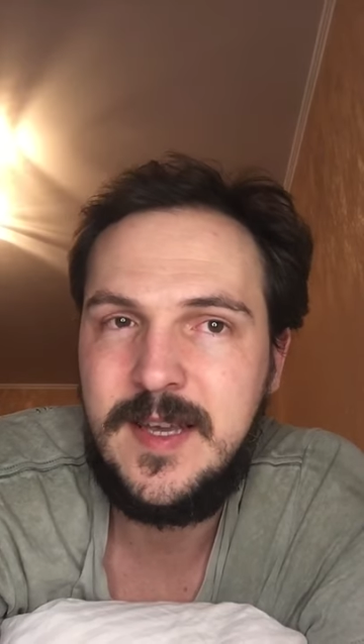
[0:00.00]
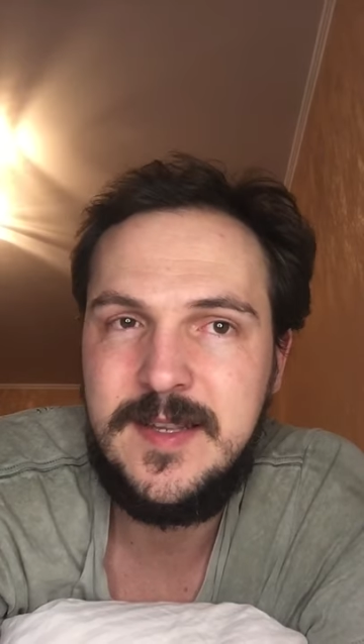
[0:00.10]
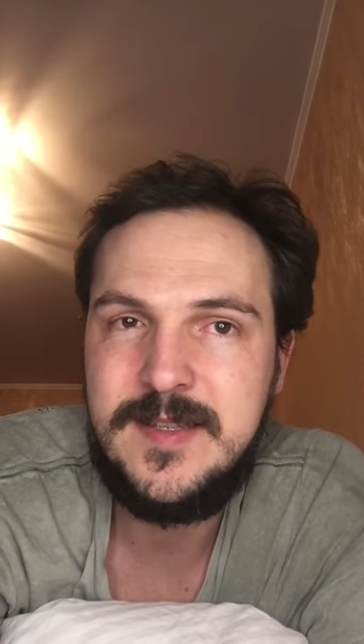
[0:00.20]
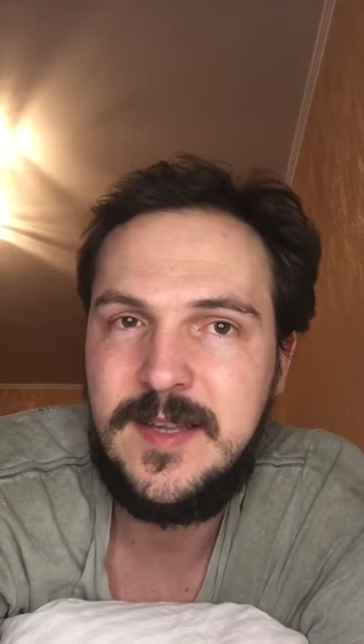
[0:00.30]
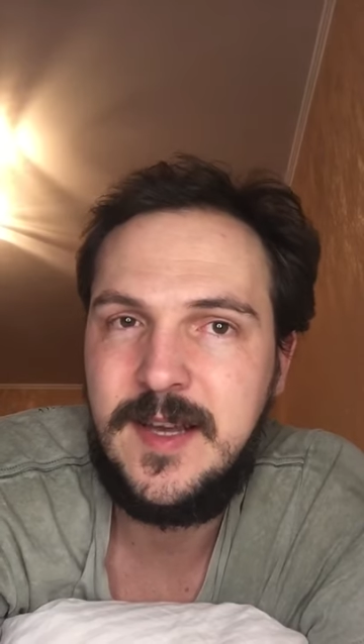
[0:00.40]
I
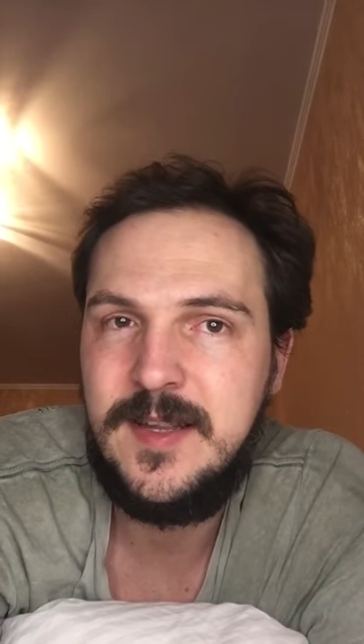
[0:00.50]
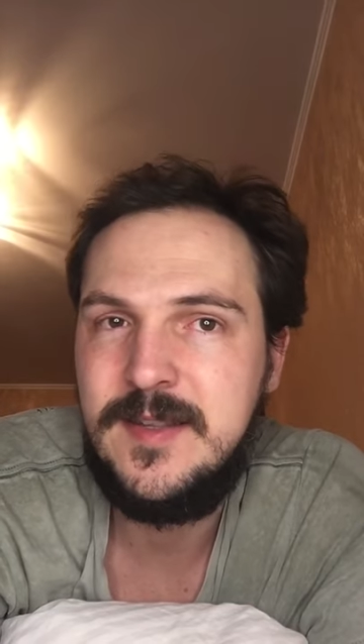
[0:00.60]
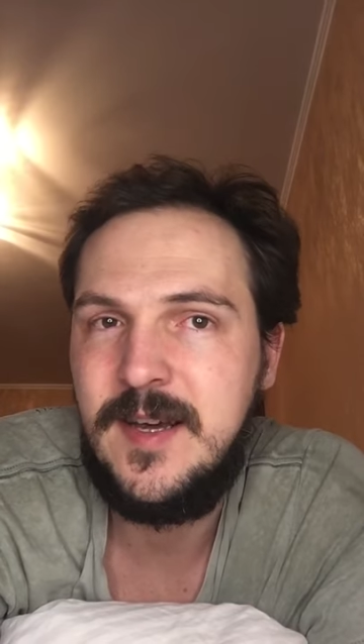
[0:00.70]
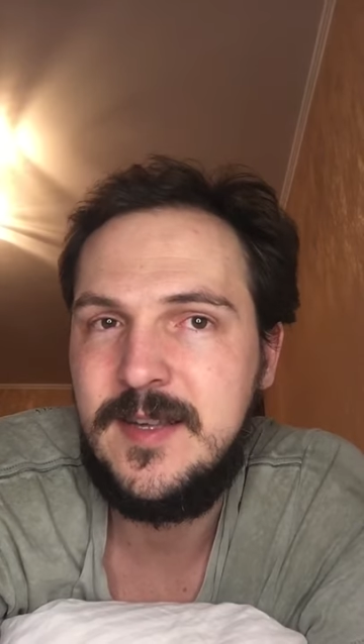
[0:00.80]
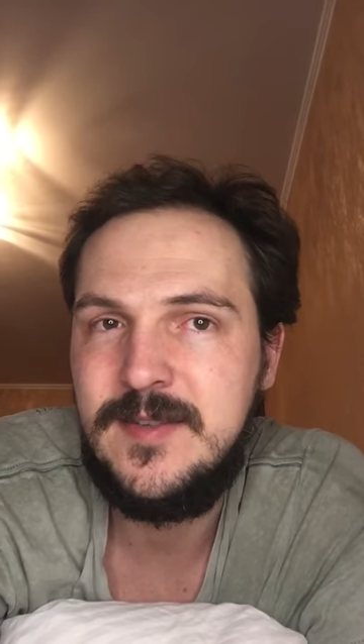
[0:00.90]
decided
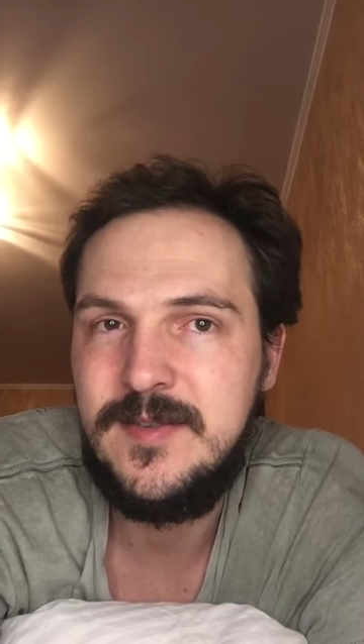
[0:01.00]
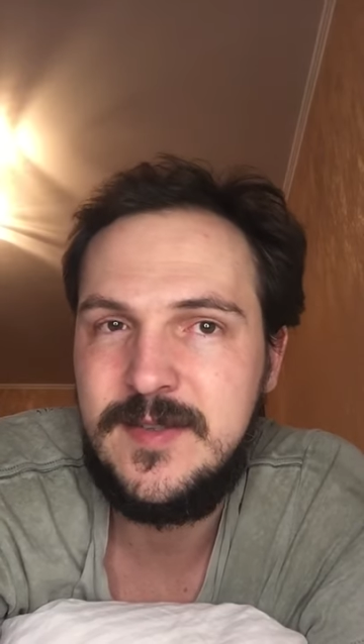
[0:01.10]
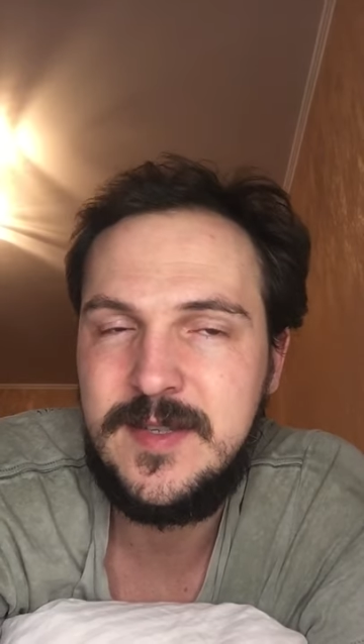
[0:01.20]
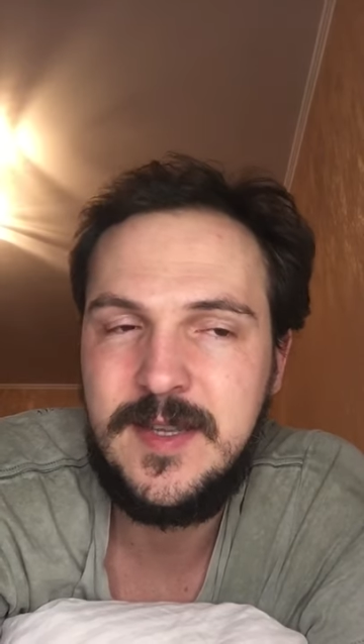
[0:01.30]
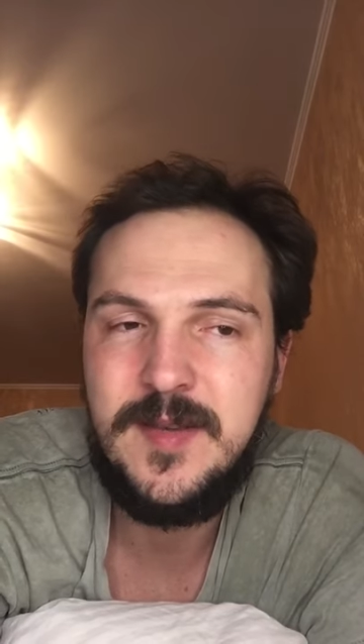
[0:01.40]
not to
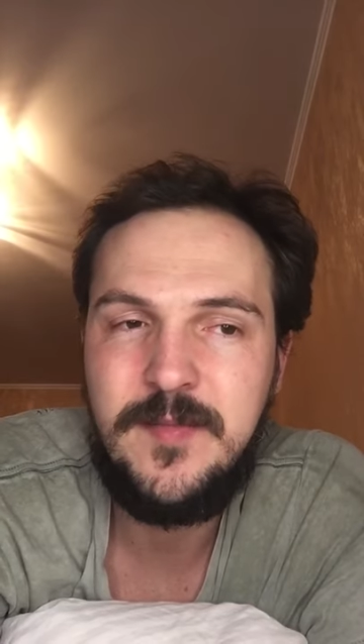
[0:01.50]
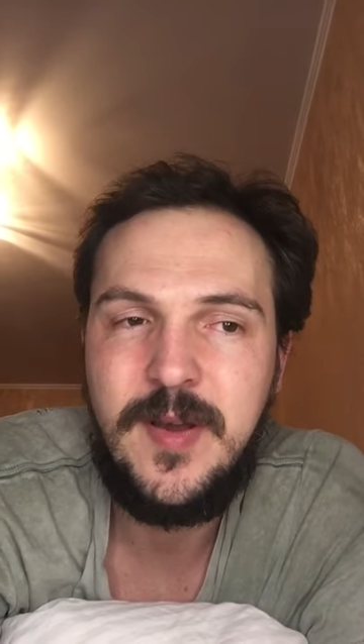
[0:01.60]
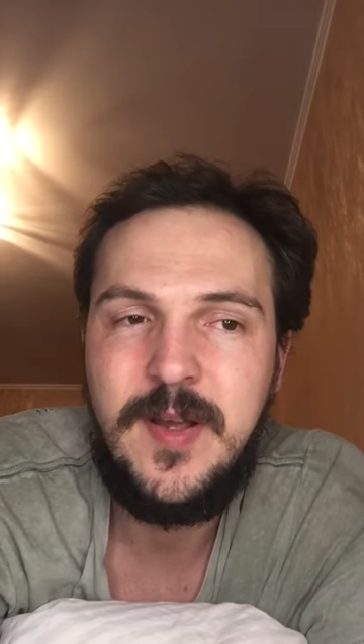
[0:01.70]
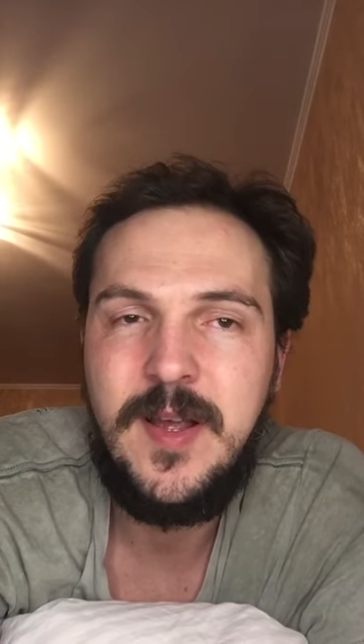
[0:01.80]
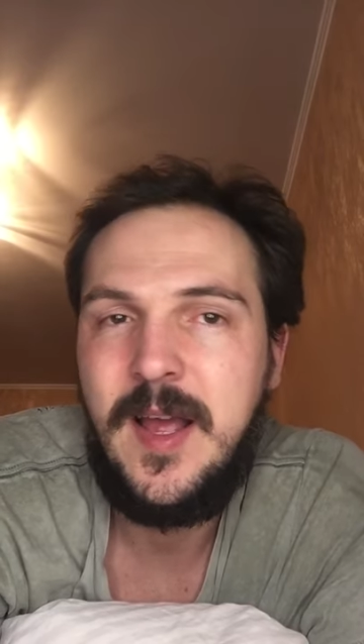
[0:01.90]
sleep
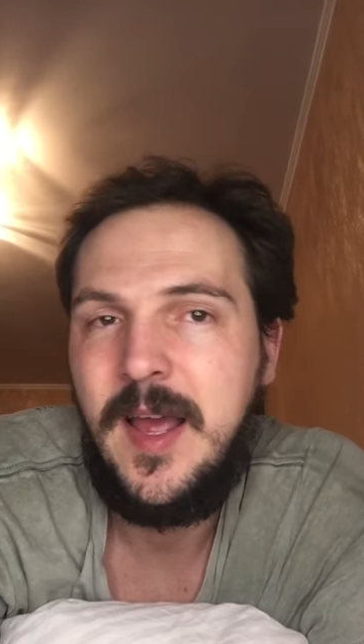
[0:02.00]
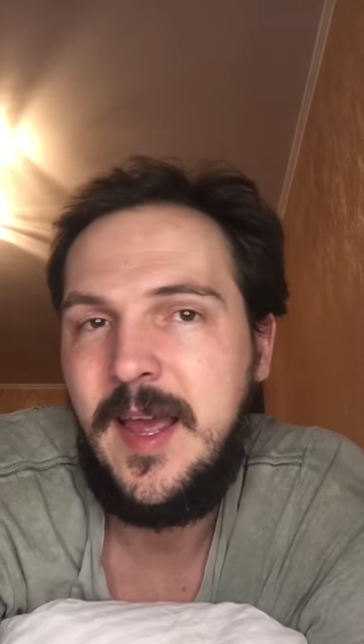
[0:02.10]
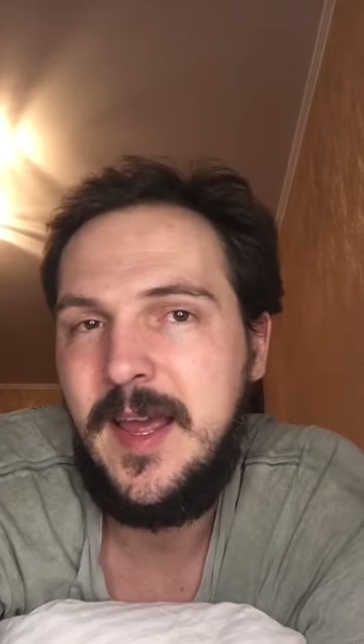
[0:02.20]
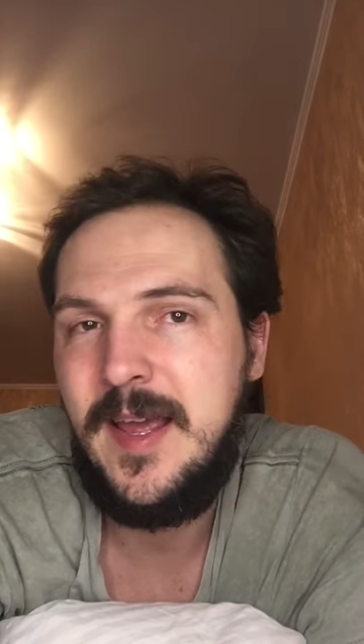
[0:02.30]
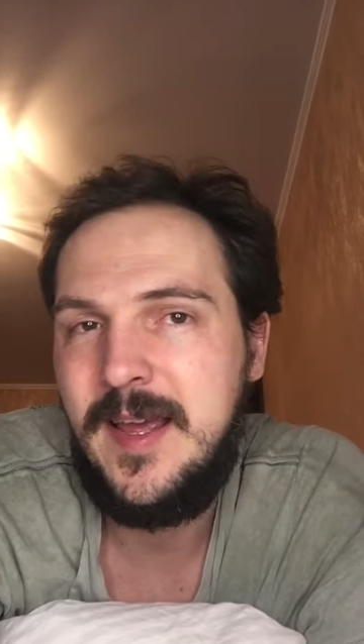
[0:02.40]

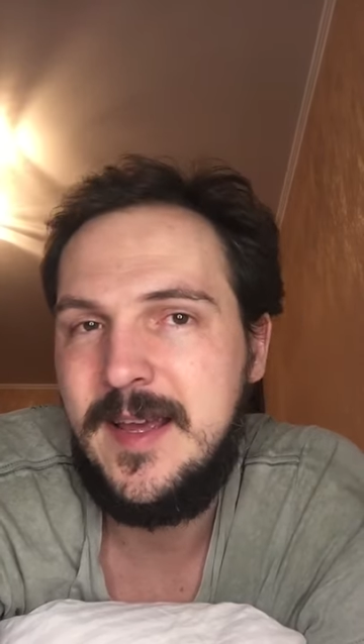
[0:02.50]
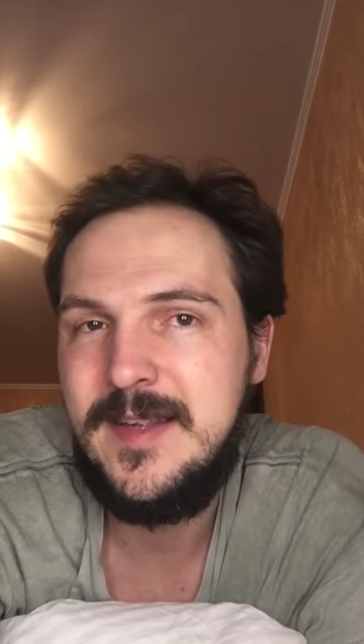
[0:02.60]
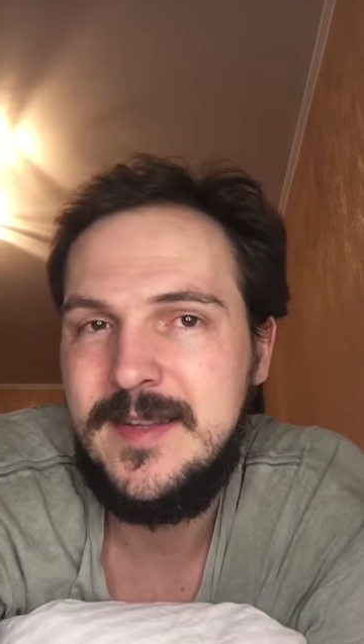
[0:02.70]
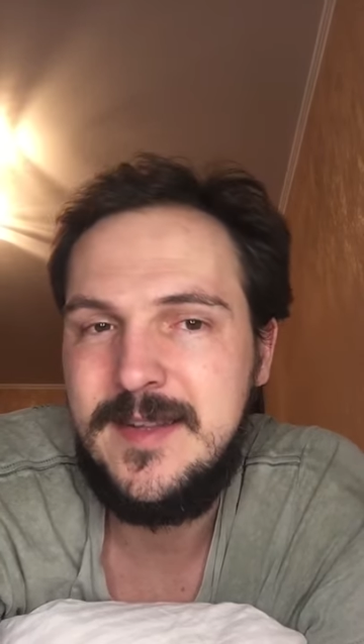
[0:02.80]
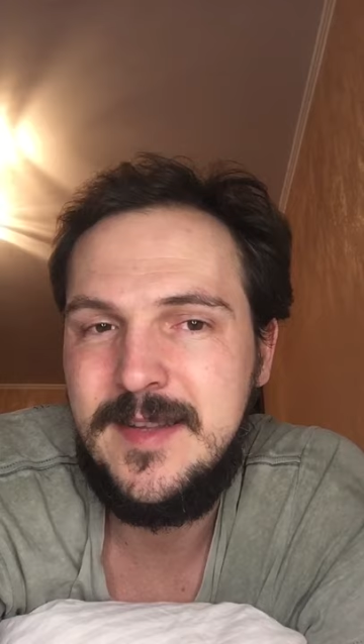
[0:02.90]

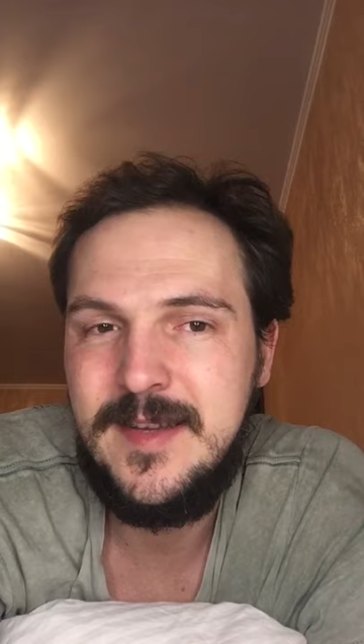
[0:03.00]
and